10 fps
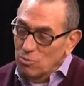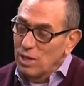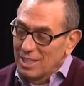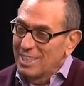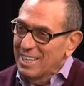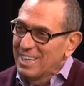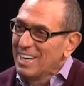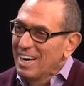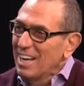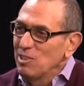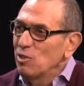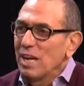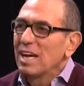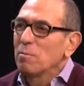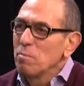really. You
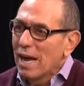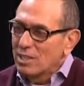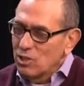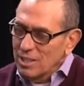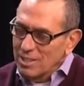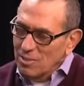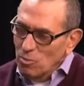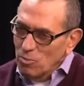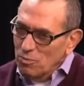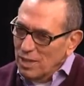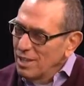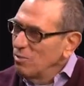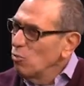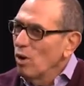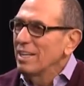can't imagine
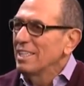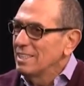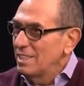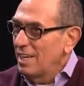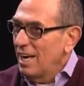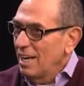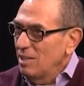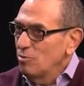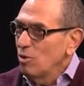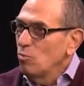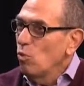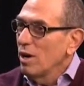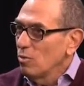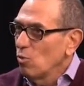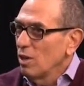what it is today from what
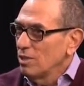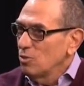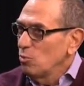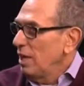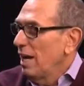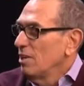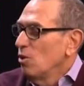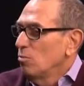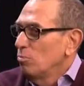it was. We had no